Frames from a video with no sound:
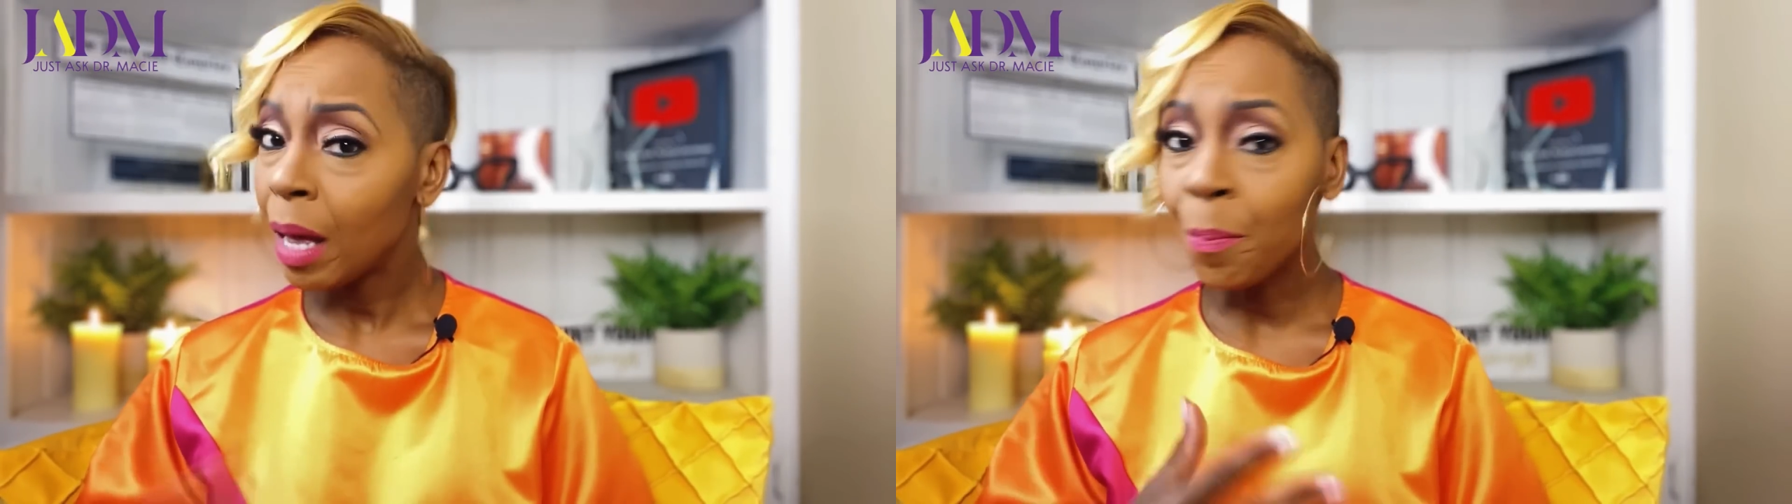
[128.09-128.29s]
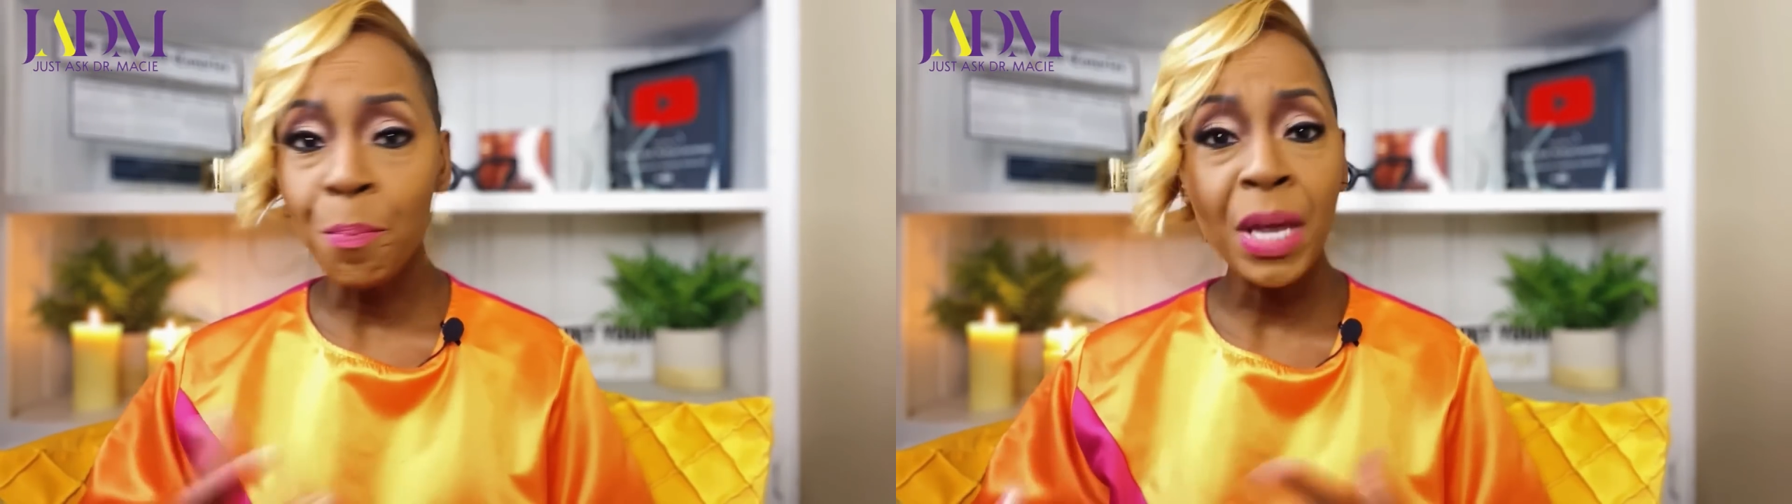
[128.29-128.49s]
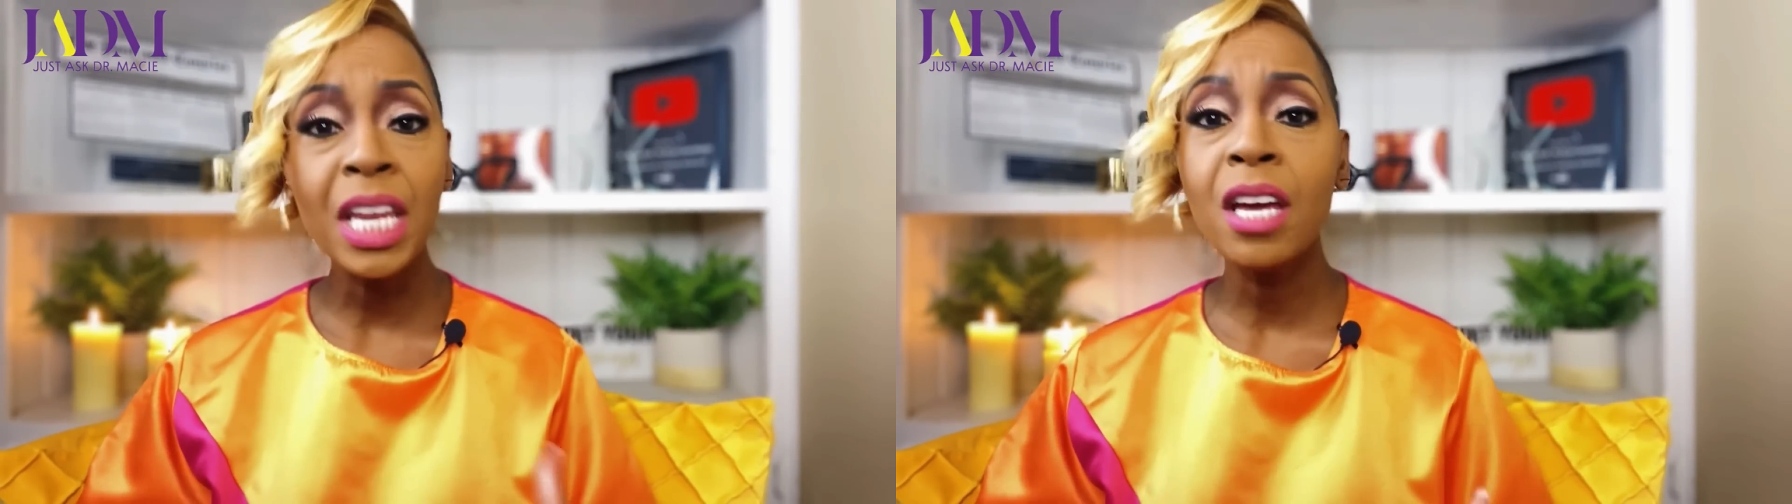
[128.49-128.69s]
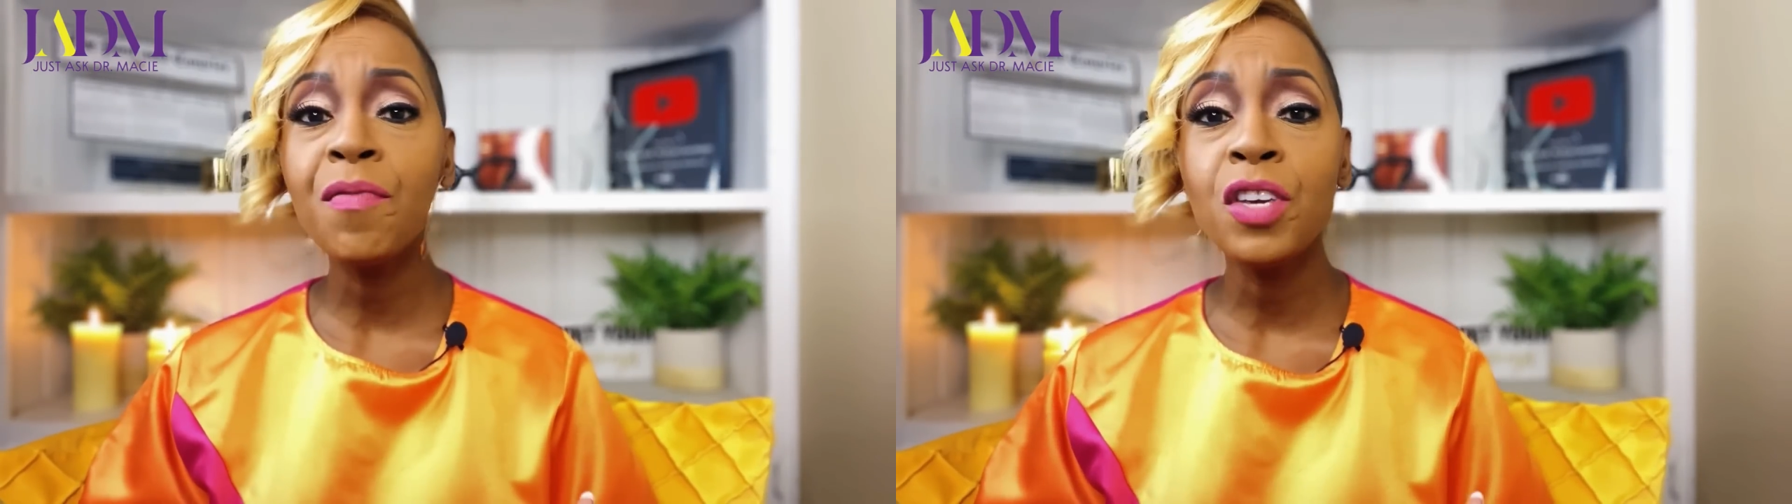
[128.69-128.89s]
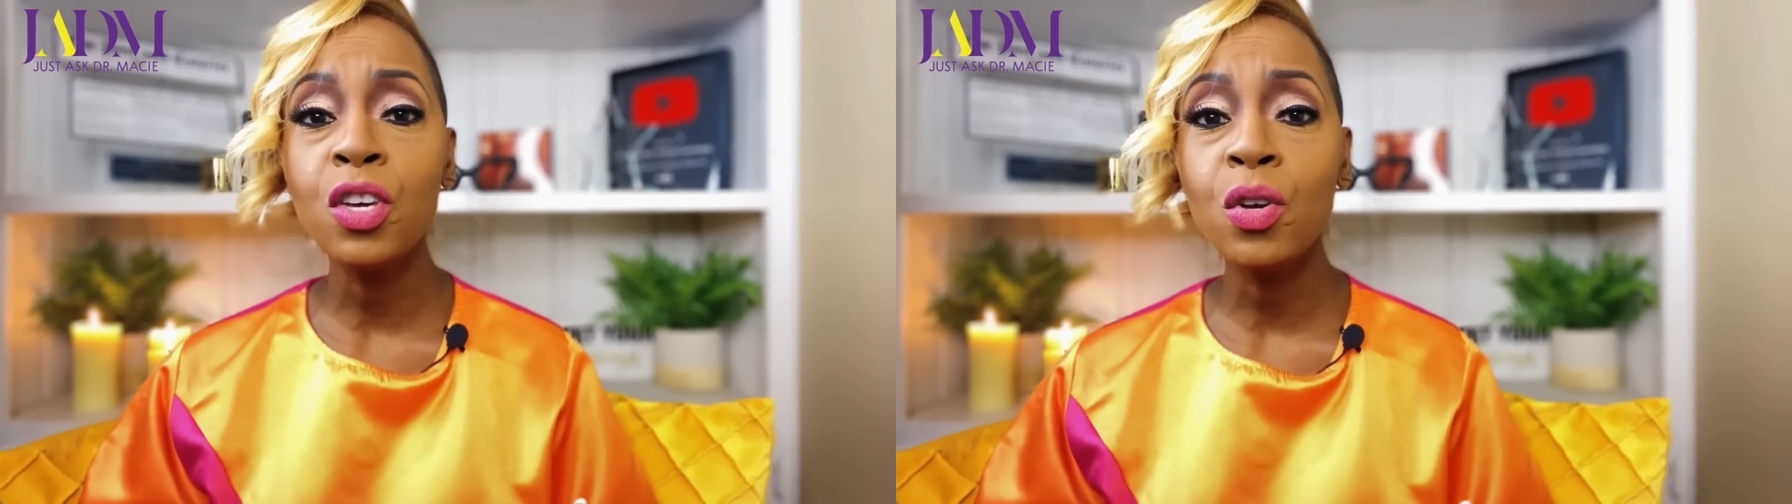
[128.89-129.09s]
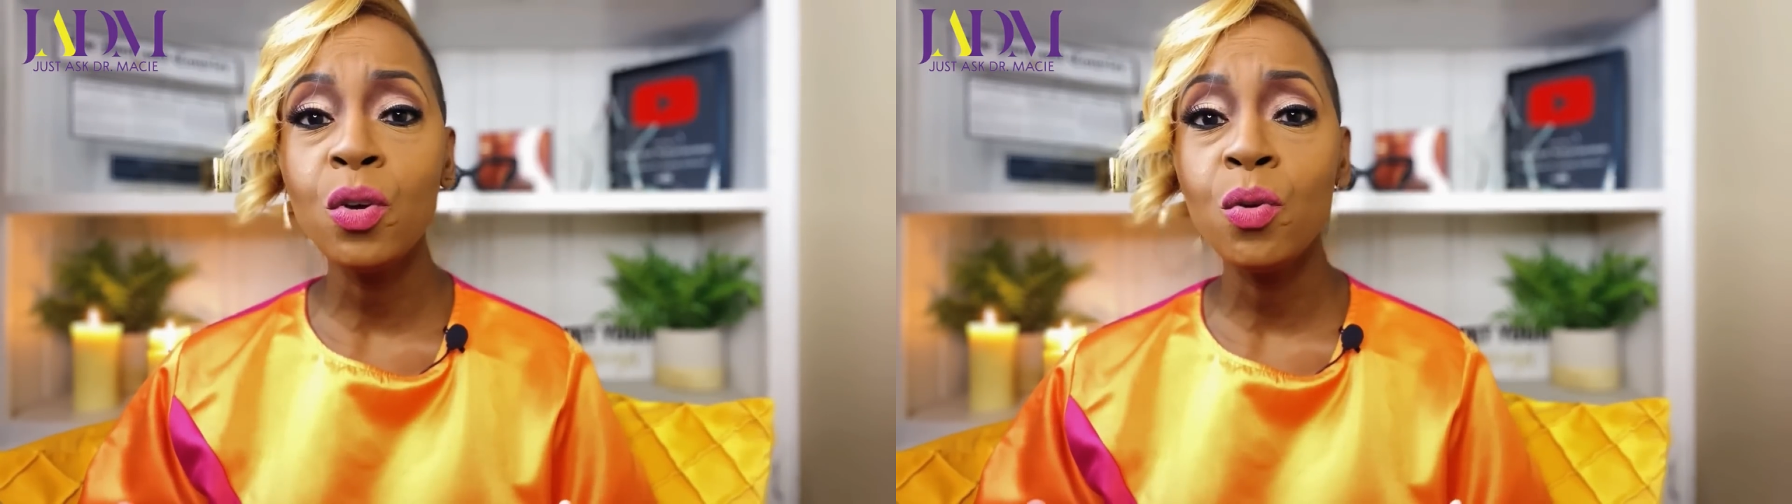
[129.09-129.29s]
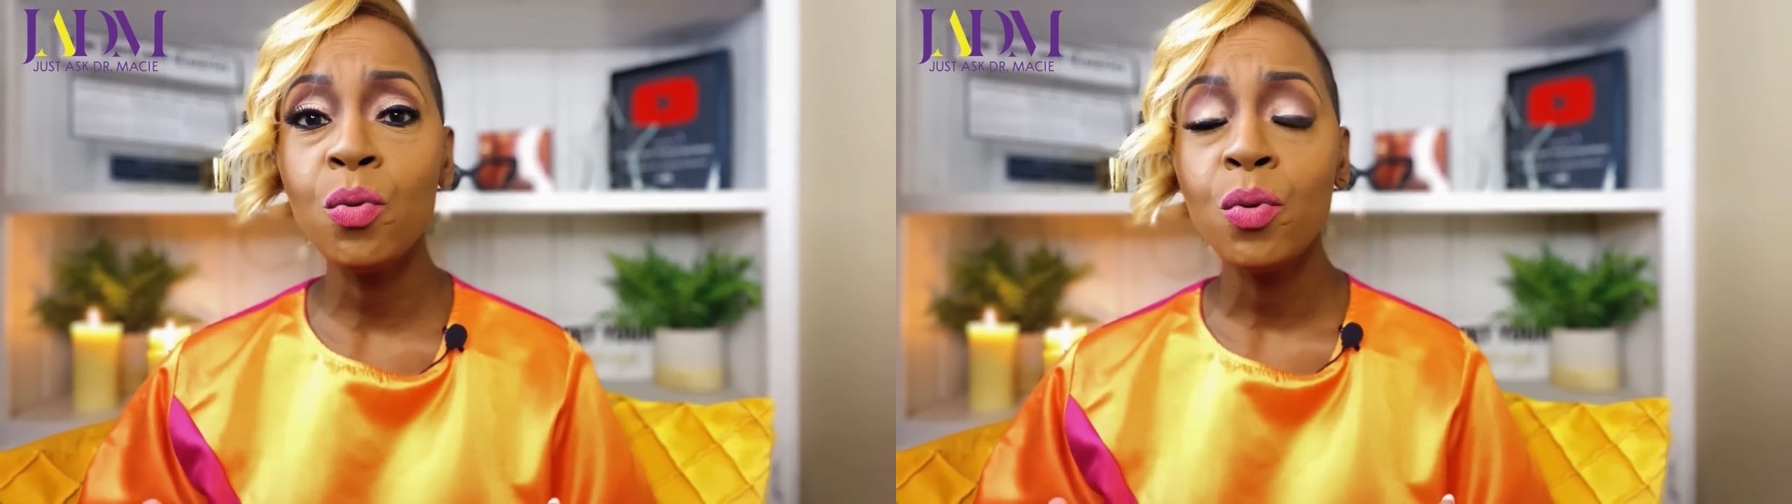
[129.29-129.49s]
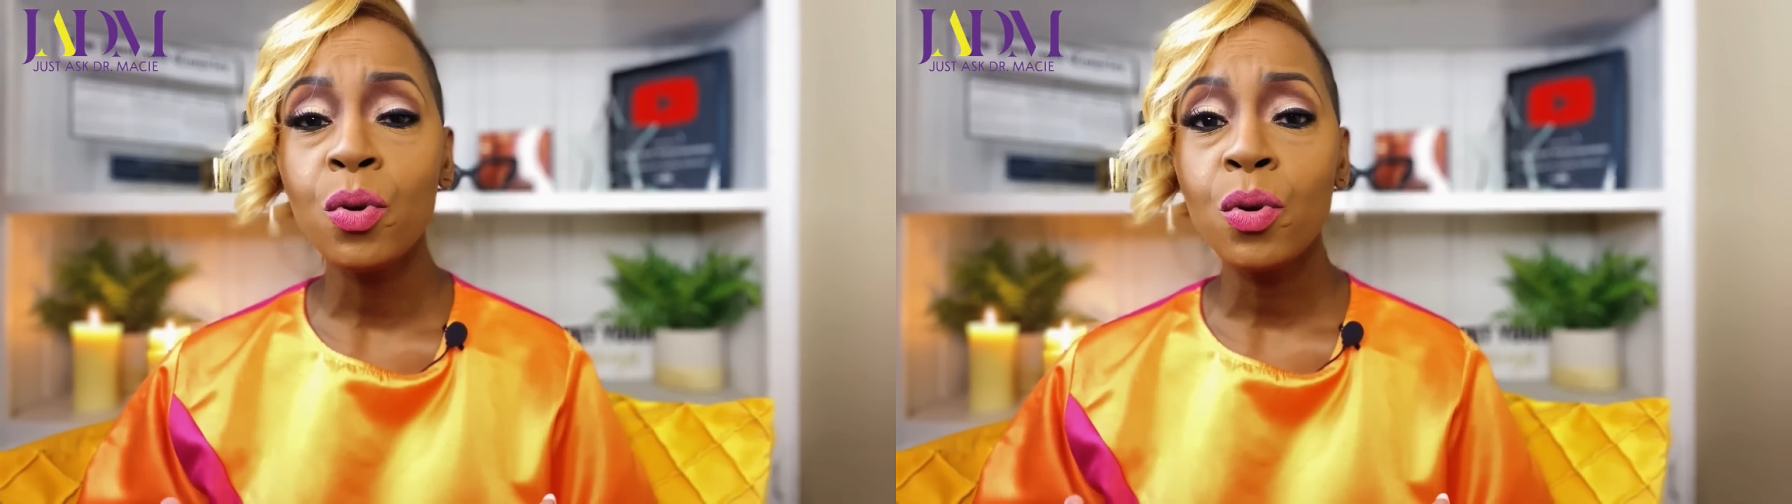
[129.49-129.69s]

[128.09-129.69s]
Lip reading: Many of you